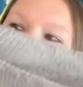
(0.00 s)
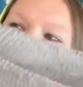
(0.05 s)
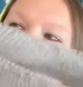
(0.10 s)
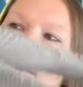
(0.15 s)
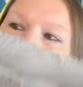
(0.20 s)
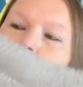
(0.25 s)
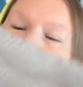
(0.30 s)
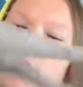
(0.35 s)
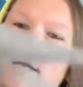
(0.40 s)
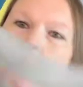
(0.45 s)

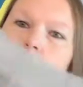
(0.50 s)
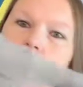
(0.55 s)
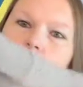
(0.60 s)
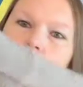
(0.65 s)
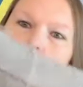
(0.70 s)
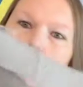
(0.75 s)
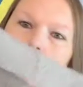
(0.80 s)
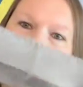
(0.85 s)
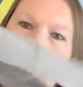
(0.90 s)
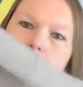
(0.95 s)
have tried to
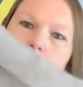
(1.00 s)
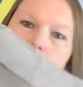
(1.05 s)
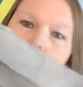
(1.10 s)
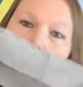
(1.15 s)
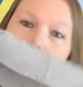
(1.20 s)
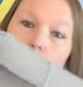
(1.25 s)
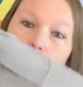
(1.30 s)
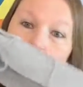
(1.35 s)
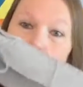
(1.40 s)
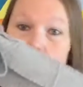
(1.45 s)
make
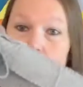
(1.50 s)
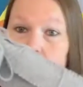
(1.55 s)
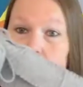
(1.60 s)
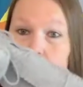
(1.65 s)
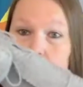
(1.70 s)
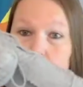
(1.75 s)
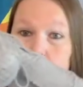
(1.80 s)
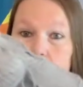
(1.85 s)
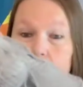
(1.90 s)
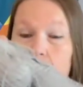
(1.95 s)
several
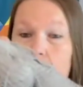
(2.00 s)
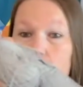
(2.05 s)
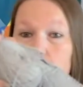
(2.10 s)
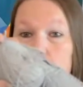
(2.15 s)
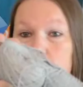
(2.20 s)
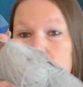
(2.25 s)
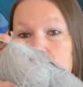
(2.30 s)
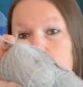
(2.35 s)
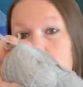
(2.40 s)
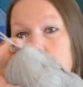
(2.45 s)
things out
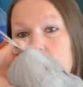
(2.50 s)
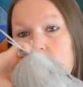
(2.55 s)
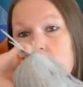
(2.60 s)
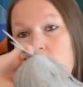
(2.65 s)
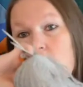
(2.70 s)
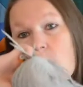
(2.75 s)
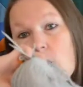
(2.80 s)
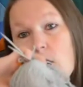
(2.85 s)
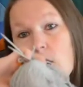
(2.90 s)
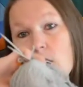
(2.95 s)
of this
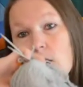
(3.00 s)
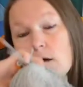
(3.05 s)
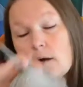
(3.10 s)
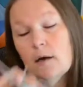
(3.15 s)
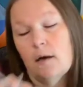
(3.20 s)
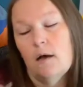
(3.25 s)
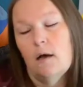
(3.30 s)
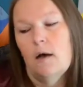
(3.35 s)
yarn,